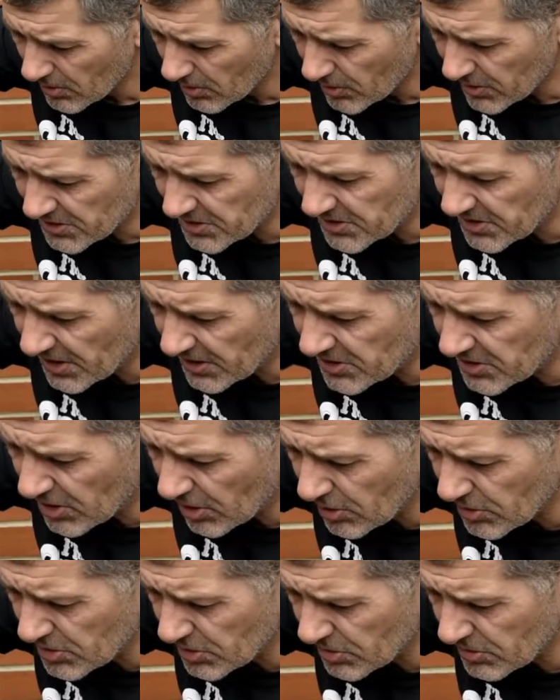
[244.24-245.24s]
which is its
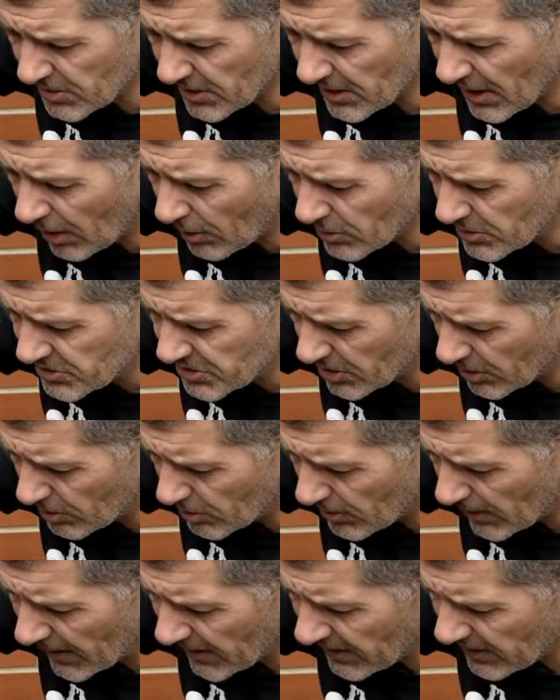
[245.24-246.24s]
usual, the old school
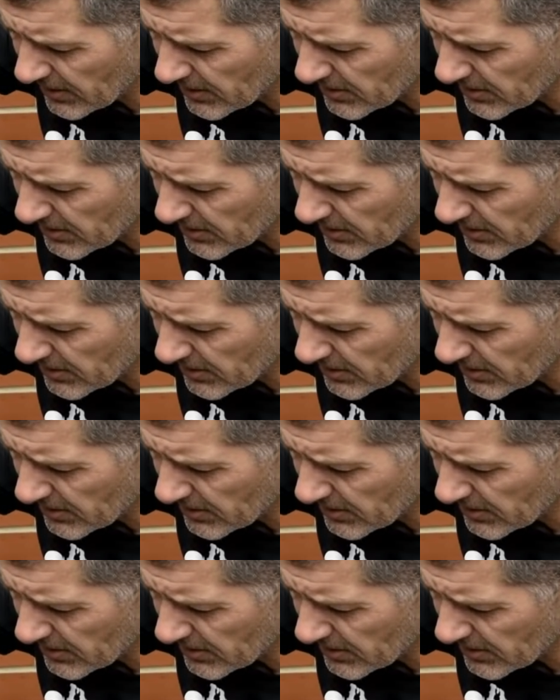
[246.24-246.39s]
way,